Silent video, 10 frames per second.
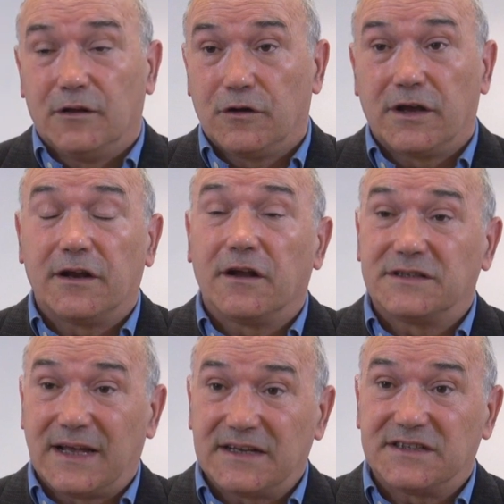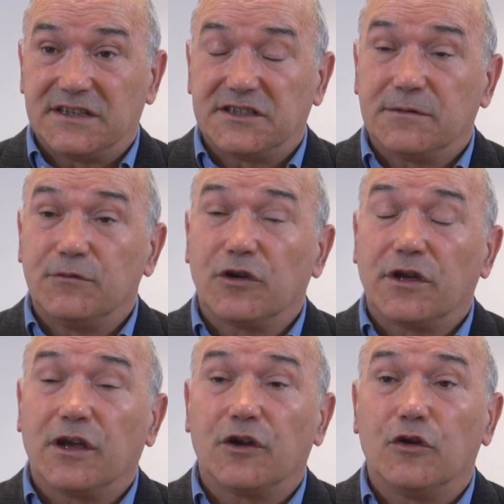looking at our tax system,
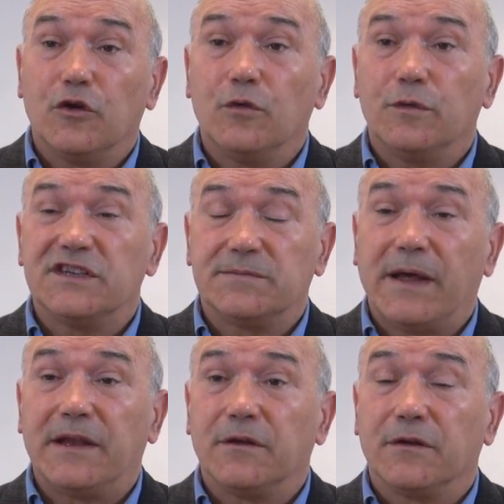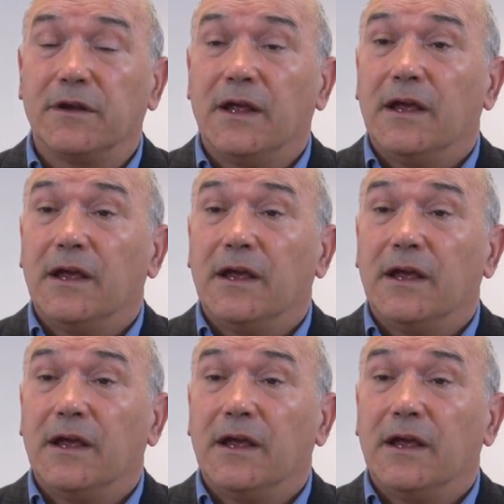looking at who we spend on.